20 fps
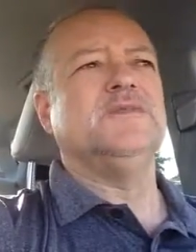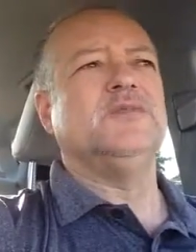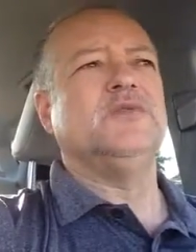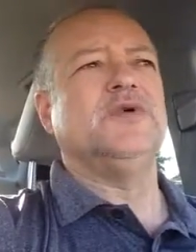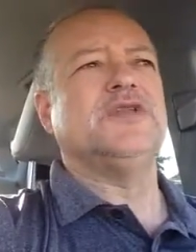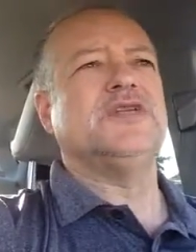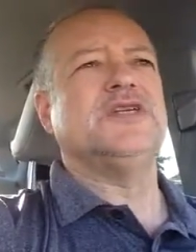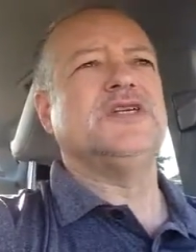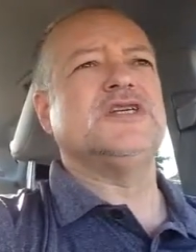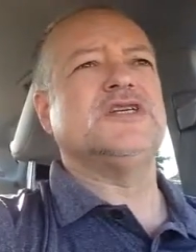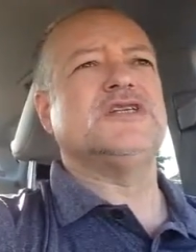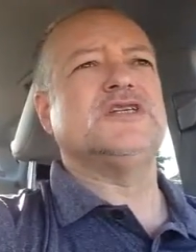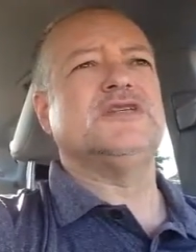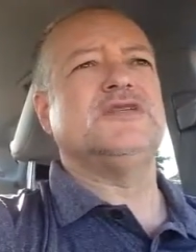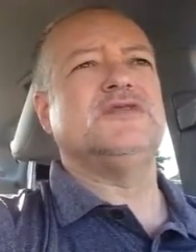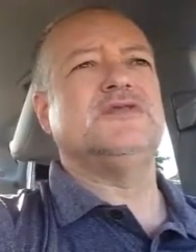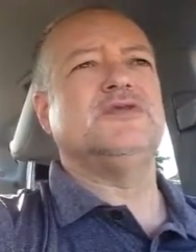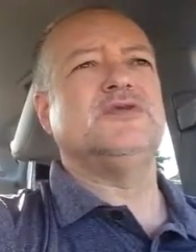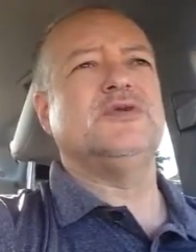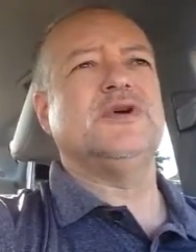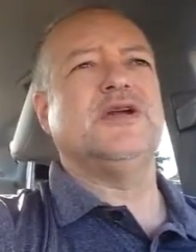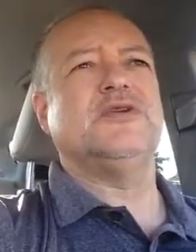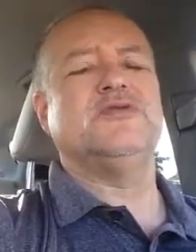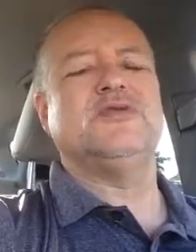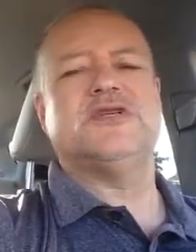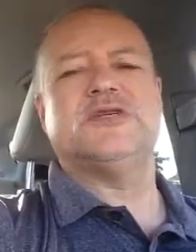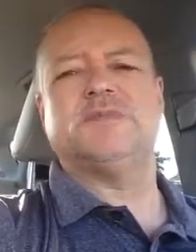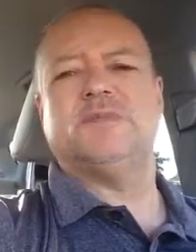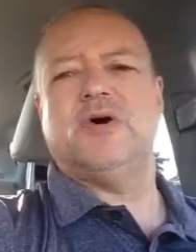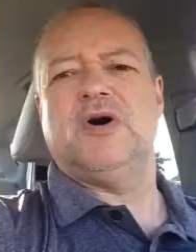with just through at a
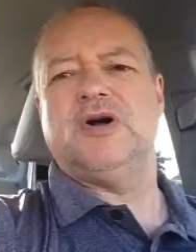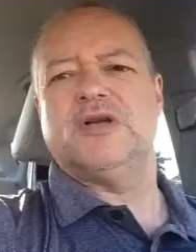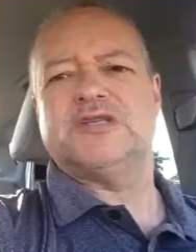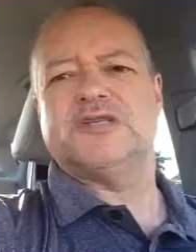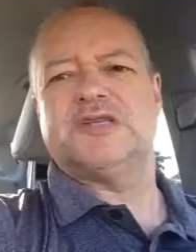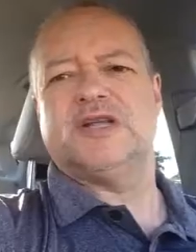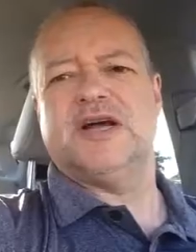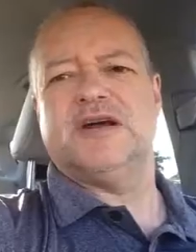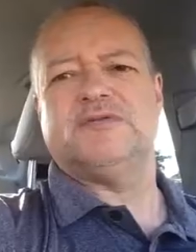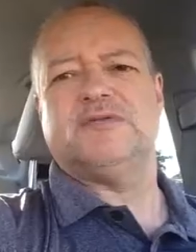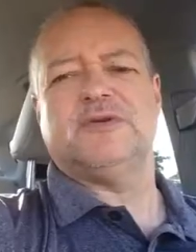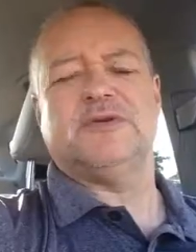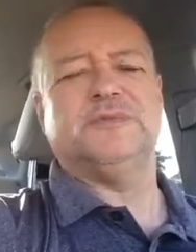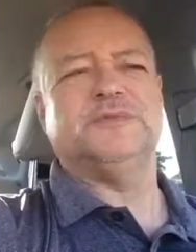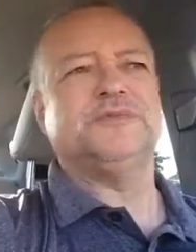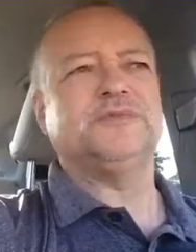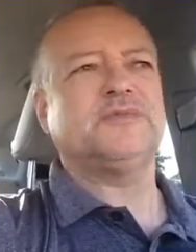response level.